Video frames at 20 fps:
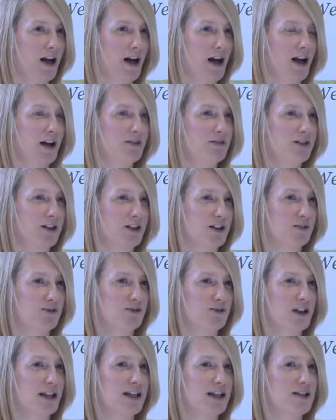I felt
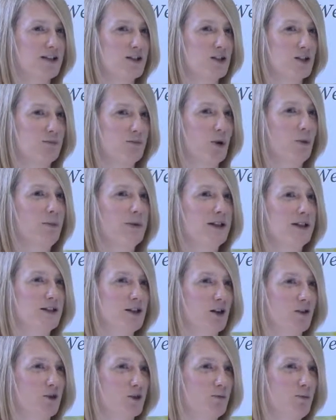afraid to bump
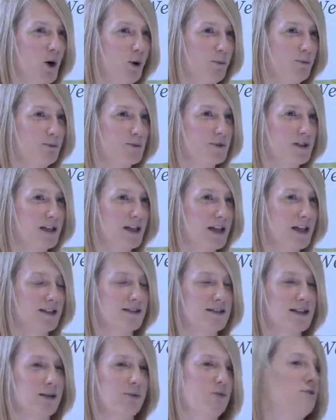into other mums in case
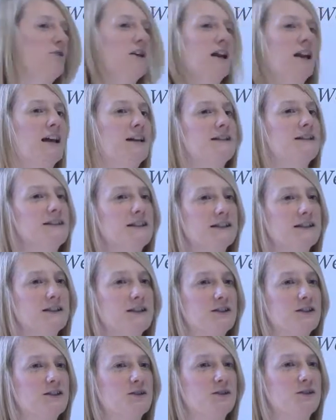they would realise that
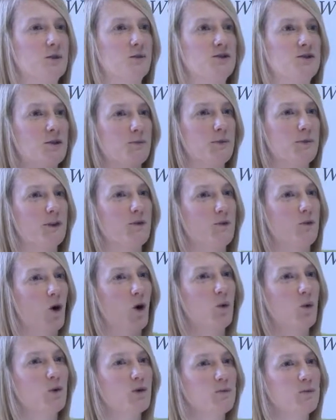there was something
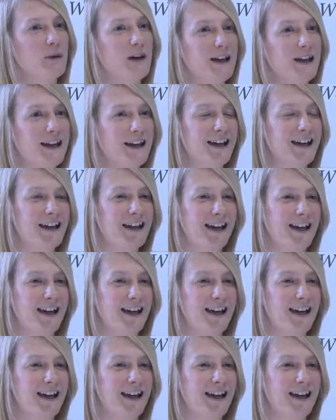wrong with me.